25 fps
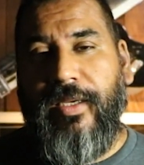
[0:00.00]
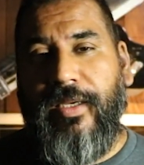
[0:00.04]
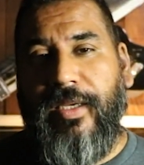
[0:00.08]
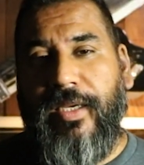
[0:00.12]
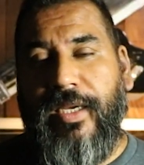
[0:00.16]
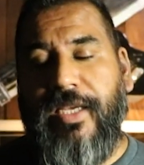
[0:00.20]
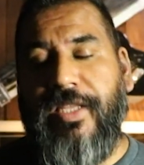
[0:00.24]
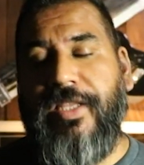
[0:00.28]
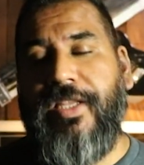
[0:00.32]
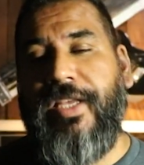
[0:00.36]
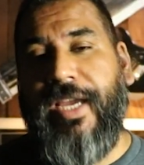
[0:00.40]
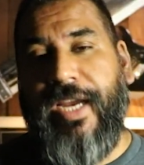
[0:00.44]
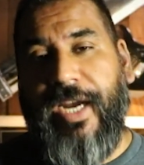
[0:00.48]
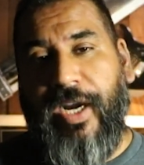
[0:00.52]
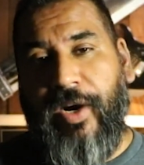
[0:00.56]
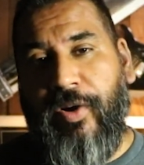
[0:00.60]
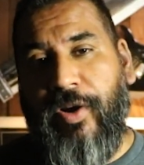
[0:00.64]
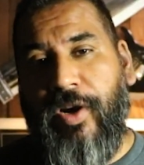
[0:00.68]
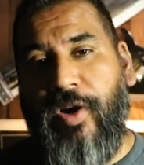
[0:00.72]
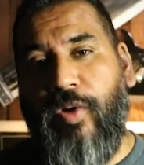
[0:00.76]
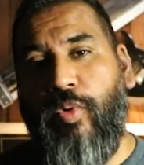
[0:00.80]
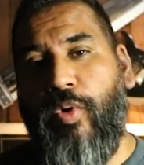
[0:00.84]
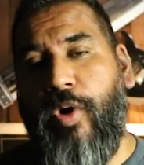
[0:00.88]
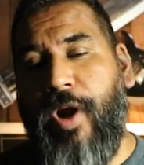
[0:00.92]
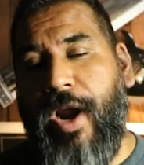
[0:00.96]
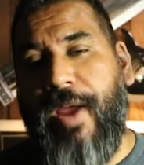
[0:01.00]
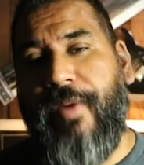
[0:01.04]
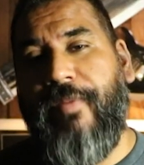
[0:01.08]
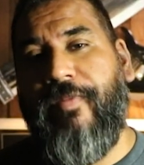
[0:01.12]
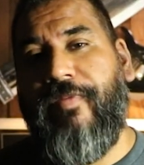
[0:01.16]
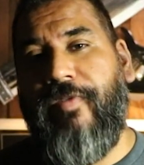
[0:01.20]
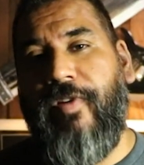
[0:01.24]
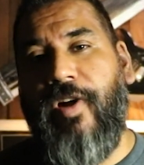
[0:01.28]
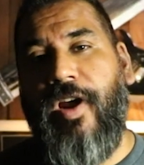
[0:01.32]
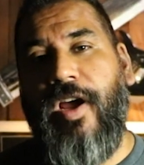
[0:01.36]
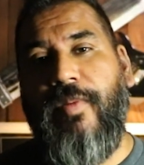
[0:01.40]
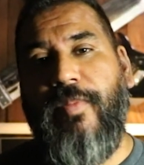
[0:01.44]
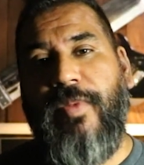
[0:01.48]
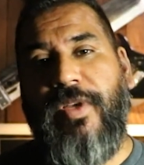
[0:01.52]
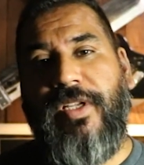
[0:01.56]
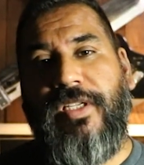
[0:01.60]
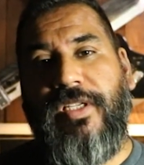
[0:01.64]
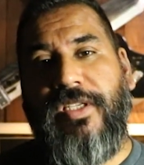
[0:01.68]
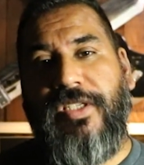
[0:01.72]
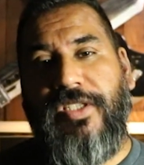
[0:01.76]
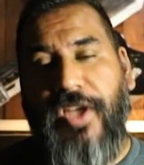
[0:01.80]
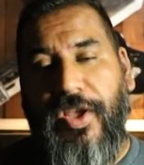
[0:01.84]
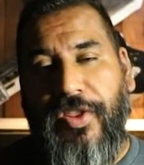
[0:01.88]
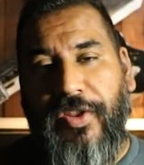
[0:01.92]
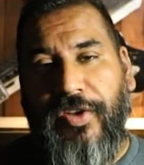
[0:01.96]
In the area where I'm from,
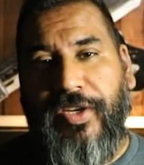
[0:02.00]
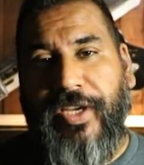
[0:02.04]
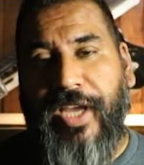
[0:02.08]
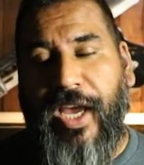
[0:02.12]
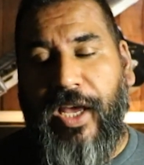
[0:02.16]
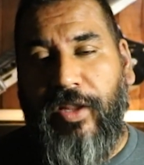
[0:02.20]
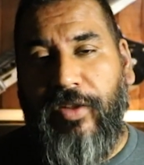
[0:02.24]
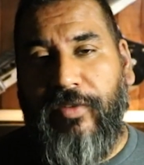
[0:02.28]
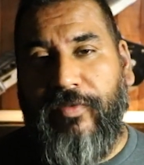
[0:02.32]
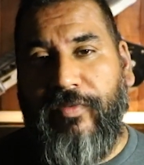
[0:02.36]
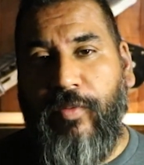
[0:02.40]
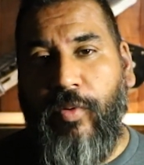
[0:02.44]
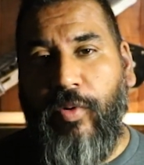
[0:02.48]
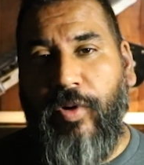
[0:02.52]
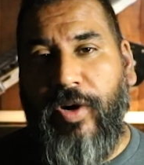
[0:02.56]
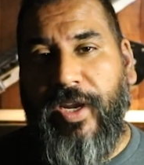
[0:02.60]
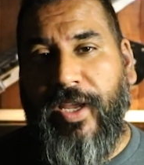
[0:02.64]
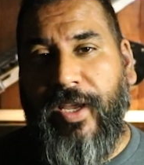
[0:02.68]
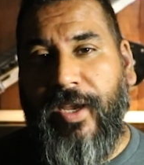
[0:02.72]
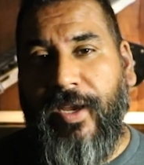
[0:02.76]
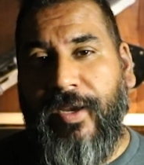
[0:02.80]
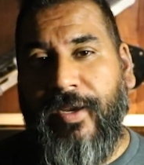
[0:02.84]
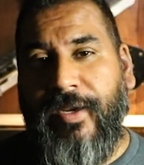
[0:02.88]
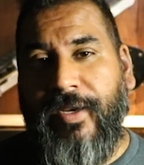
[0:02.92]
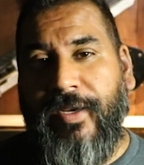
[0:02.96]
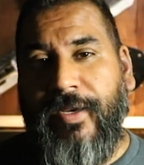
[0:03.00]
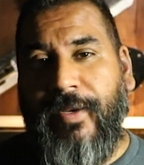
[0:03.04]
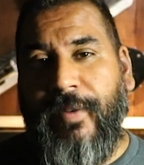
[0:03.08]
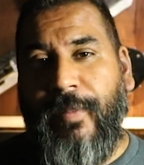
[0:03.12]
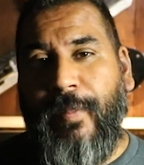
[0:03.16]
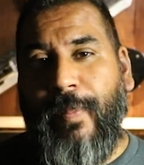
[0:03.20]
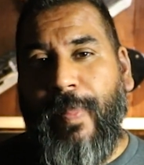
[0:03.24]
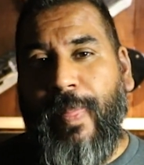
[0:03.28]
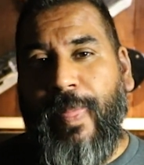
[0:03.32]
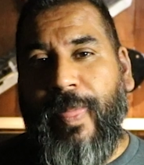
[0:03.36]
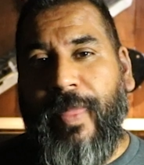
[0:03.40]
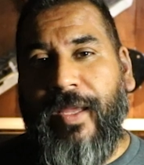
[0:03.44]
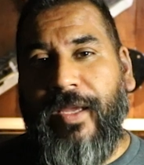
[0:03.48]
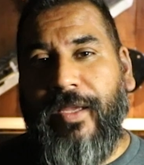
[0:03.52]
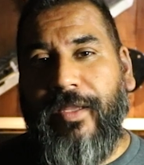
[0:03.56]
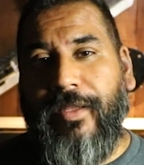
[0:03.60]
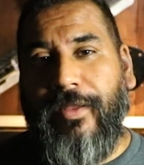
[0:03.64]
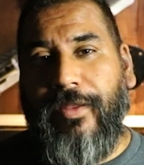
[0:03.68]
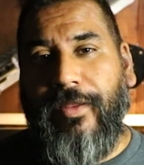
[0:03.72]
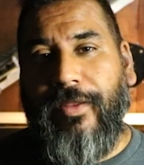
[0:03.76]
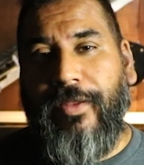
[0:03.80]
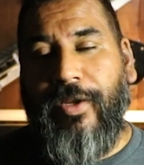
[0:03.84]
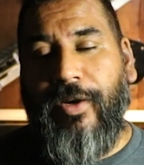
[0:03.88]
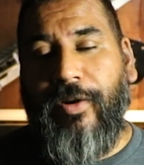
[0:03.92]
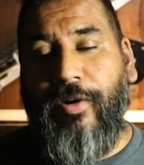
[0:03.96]
in Southern California,
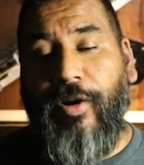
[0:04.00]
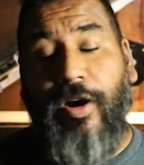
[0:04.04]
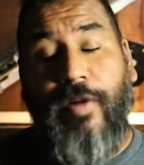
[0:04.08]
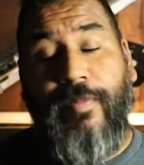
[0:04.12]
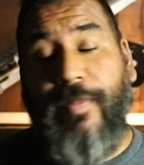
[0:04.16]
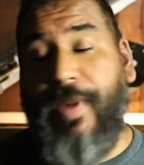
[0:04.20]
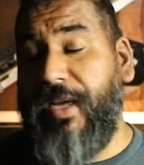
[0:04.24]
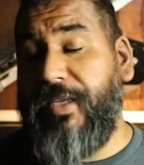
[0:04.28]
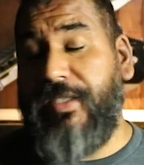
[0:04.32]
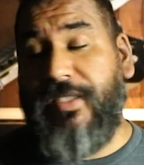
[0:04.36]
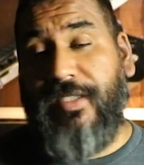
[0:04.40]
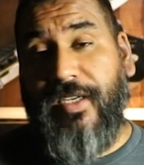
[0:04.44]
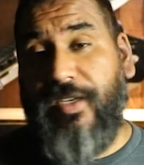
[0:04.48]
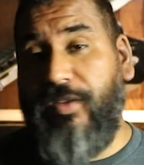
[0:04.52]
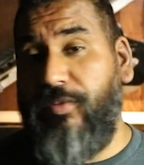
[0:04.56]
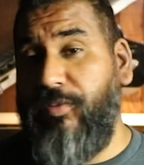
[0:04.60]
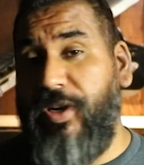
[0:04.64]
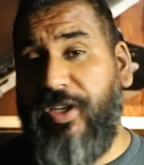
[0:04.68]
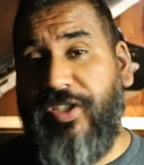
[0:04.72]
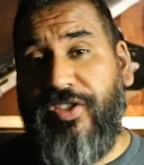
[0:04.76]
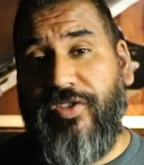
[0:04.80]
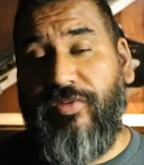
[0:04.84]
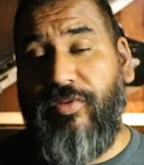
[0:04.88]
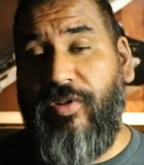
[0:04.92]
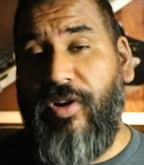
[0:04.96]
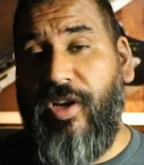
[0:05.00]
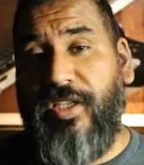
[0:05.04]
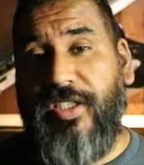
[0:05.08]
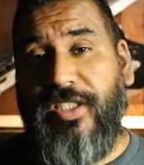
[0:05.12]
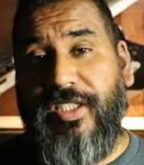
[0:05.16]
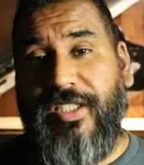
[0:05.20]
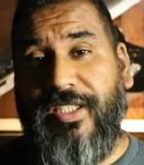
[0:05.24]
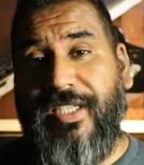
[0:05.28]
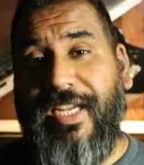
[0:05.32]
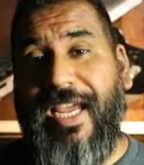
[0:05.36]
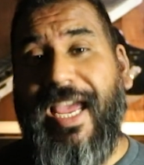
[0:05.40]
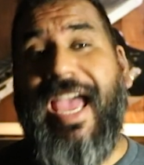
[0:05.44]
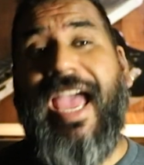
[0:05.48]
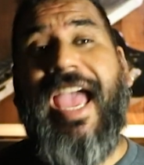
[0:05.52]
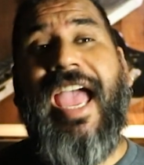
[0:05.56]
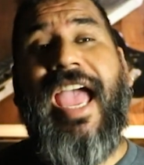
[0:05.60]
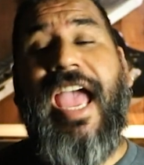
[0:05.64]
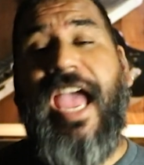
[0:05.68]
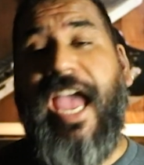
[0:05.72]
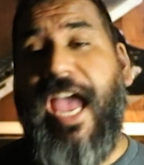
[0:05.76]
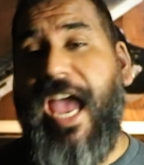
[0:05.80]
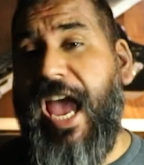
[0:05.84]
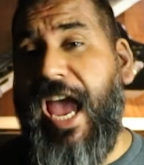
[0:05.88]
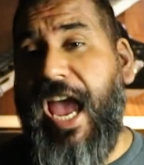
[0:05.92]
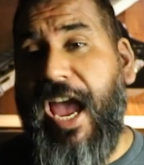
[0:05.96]
there are Mexican restaurants
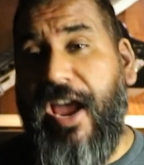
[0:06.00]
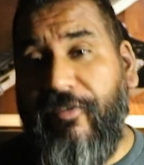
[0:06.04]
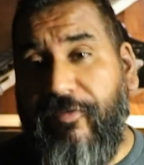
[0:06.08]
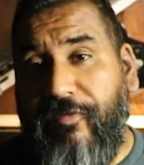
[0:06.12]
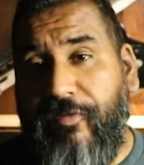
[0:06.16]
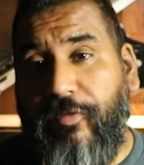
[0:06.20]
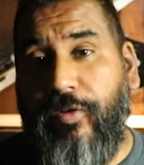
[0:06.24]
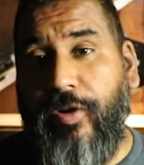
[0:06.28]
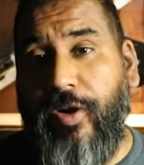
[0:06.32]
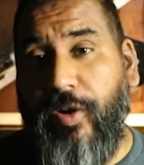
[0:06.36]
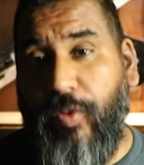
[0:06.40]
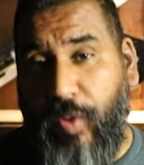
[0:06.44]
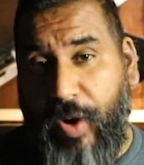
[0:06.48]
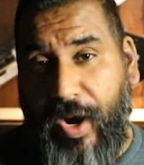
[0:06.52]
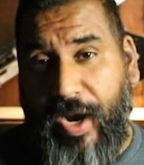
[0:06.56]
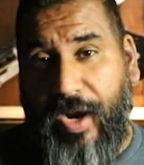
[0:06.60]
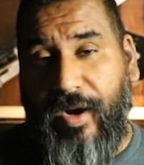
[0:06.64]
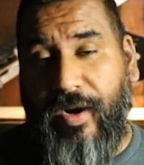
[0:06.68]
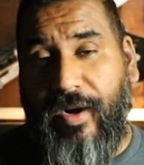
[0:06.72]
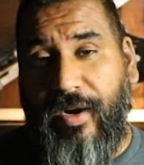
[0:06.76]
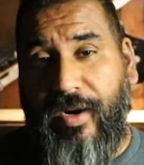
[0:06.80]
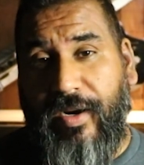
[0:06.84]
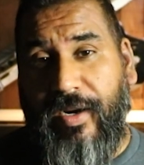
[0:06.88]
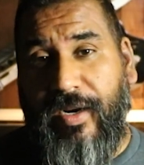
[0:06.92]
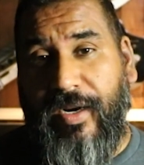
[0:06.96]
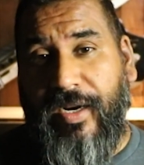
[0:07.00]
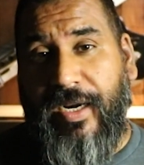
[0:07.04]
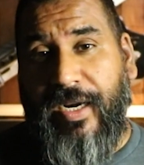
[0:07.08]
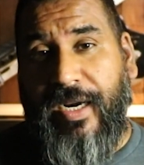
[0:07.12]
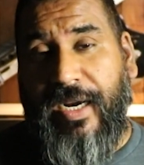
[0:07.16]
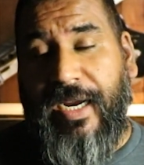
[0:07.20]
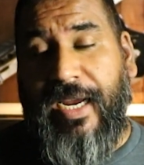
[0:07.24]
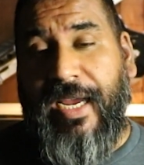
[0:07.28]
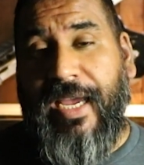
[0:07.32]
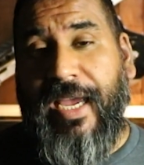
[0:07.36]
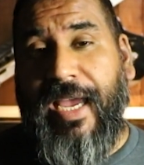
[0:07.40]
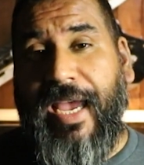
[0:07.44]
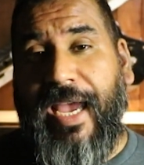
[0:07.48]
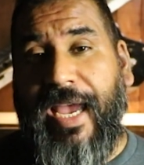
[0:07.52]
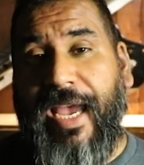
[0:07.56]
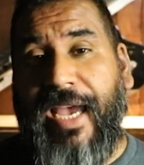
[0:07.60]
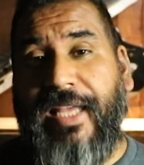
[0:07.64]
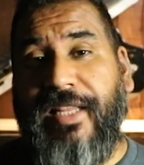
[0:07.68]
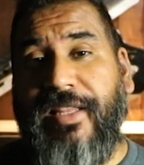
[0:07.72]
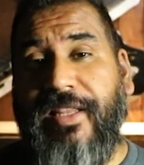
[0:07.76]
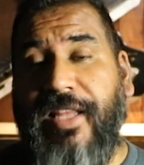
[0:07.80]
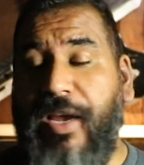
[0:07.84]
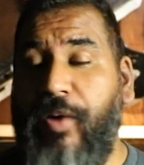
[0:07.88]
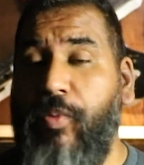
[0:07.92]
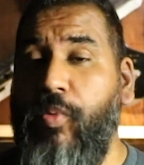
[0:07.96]
everywhere.
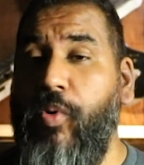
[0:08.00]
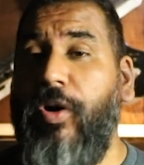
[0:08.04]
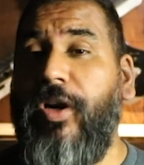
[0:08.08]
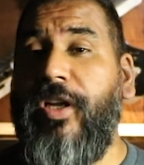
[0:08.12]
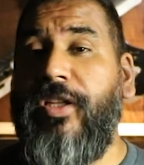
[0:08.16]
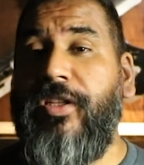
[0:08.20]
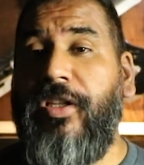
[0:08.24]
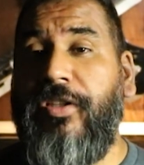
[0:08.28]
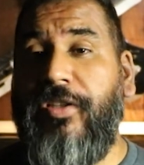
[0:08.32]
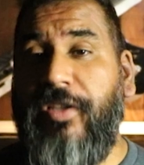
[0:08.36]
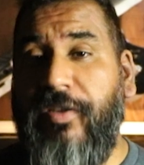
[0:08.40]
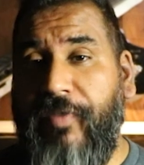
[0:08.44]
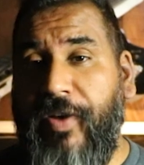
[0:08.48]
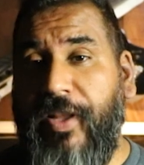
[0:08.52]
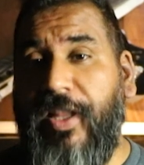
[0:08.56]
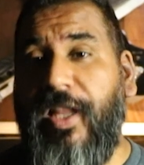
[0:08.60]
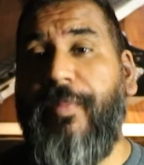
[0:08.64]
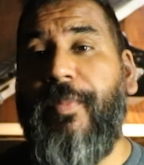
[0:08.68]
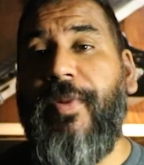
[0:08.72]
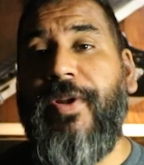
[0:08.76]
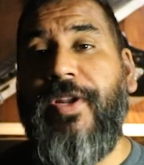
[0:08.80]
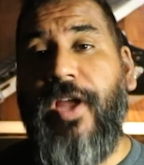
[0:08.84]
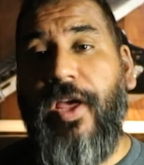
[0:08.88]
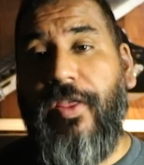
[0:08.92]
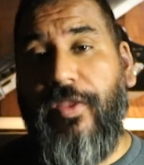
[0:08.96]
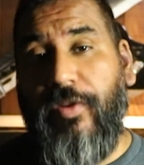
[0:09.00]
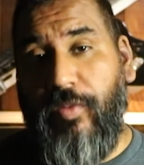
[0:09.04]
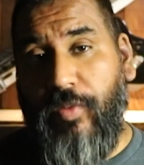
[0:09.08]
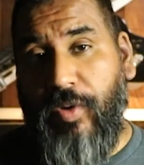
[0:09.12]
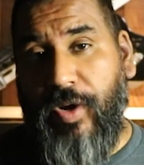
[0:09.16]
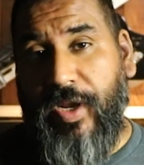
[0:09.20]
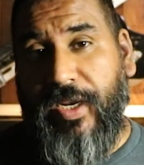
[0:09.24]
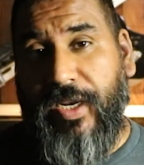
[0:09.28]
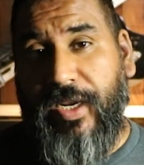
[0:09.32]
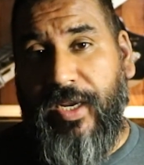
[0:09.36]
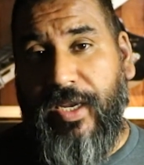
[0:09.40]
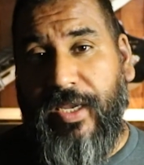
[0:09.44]
And they wanted to develop another one.